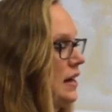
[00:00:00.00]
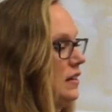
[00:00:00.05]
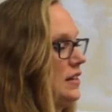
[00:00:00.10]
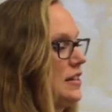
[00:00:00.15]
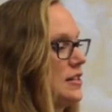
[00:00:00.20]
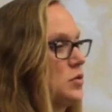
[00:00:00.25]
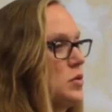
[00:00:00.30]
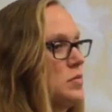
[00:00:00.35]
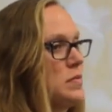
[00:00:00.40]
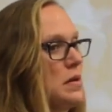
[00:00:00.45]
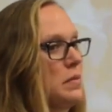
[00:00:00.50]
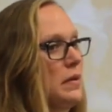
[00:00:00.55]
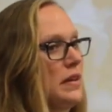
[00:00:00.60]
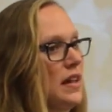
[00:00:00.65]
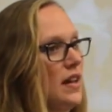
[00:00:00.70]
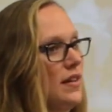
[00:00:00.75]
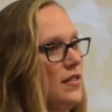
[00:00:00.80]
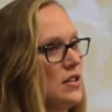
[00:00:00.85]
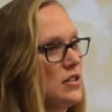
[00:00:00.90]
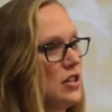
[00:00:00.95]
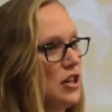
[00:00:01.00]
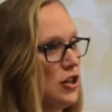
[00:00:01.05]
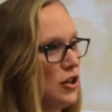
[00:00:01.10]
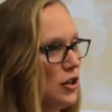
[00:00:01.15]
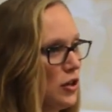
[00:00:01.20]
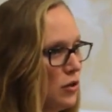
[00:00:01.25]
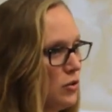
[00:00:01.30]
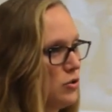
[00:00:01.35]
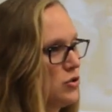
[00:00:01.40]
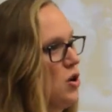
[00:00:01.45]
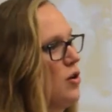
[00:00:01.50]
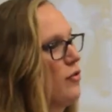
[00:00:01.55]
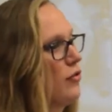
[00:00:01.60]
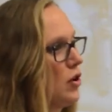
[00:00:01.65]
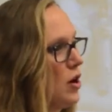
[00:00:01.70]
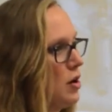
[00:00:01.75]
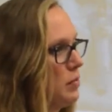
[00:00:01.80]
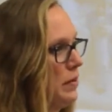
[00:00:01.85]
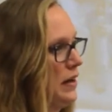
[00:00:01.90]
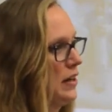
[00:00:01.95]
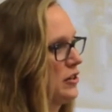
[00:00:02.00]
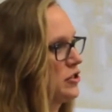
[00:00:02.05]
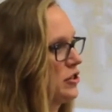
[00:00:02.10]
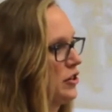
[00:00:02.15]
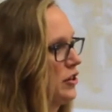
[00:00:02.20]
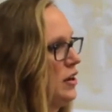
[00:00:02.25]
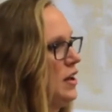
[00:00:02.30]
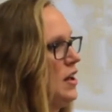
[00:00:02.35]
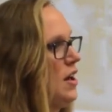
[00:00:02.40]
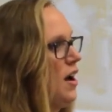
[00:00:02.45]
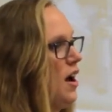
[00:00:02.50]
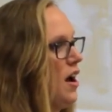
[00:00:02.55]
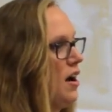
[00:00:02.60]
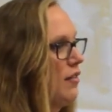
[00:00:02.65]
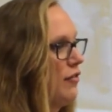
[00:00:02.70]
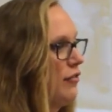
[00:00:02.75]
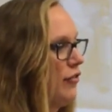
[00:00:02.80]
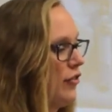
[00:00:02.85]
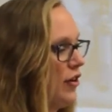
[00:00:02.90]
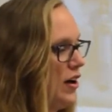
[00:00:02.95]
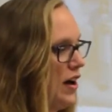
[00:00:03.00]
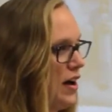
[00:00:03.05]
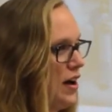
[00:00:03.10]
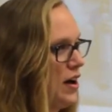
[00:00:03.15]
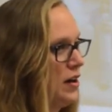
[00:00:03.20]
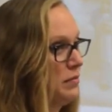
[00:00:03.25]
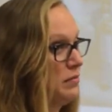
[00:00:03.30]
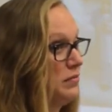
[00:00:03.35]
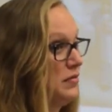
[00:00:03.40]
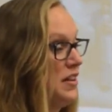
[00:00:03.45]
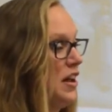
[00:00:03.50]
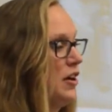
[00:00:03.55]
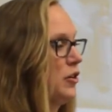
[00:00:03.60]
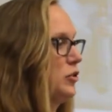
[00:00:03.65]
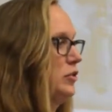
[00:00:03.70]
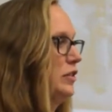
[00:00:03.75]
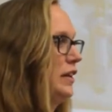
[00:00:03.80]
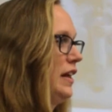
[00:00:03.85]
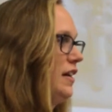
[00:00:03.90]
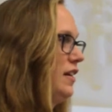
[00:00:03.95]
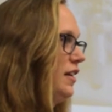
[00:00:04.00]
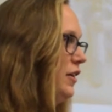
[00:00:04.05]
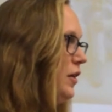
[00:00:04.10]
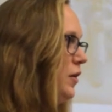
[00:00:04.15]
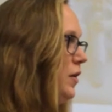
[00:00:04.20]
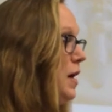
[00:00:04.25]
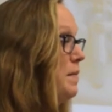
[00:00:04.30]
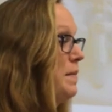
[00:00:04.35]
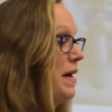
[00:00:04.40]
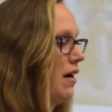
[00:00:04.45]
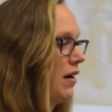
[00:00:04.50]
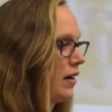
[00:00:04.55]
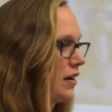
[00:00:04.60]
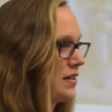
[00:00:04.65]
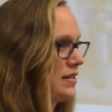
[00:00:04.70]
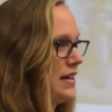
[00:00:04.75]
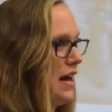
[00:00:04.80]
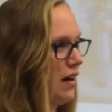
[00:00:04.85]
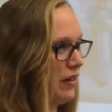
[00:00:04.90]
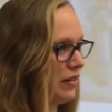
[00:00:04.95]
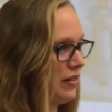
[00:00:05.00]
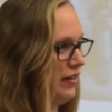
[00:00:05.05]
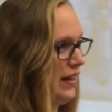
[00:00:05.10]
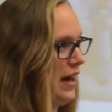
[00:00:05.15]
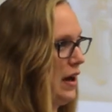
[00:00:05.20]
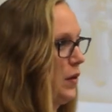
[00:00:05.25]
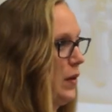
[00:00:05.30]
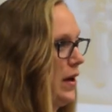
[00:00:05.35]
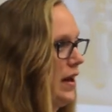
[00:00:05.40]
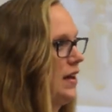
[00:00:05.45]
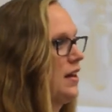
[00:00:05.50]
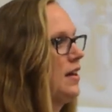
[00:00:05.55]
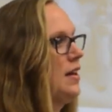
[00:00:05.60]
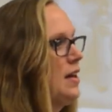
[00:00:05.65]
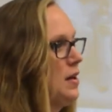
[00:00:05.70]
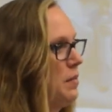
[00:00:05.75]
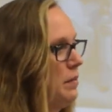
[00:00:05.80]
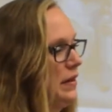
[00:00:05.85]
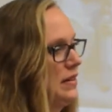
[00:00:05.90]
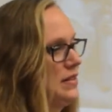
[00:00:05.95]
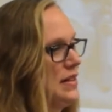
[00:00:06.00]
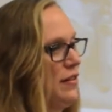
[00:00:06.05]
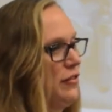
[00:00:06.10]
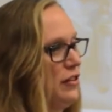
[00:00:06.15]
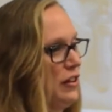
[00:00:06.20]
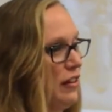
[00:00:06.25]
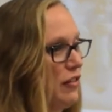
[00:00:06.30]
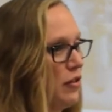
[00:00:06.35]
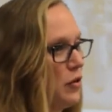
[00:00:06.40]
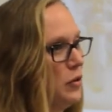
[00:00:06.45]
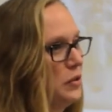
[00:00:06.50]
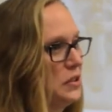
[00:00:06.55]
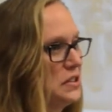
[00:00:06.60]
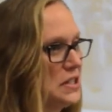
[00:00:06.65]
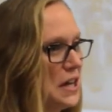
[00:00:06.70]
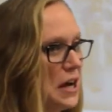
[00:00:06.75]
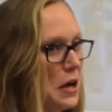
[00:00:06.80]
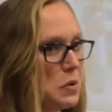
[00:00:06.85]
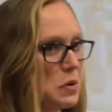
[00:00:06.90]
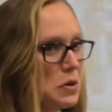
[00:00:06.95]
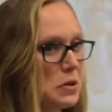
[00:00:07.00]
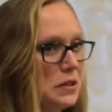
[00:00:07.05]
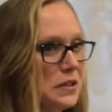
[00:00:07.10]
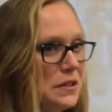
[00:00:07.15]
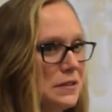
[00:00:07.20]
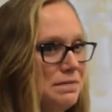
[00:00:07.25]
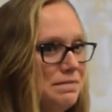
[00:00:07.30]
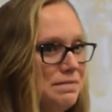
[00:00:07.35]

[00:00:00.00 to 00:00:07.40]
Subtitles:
at least, will be able to give us a huge overall picture of not only America's health in that way, but definitely the whole entire world.